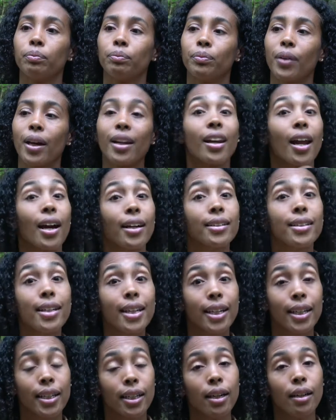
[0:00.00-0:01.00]

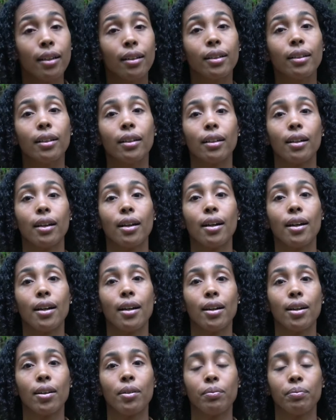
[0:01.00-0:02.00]
enlightening,
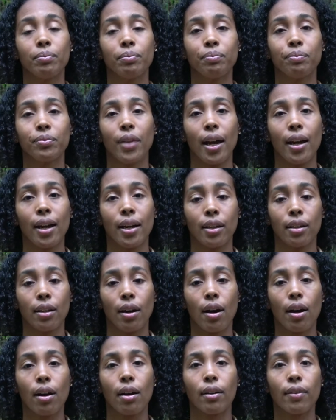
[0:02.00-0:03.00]
and
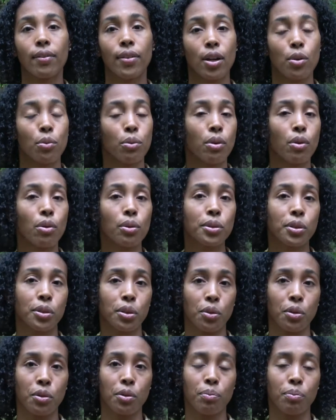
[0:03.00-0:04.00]
there were
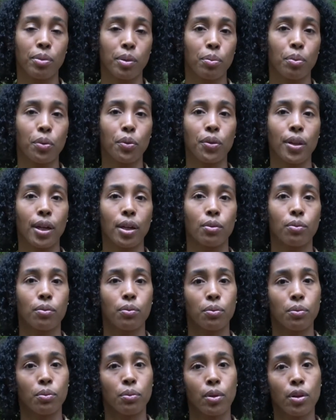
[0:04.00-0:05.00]
also people that
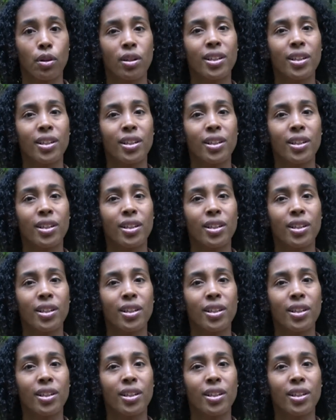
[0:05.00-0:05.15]
were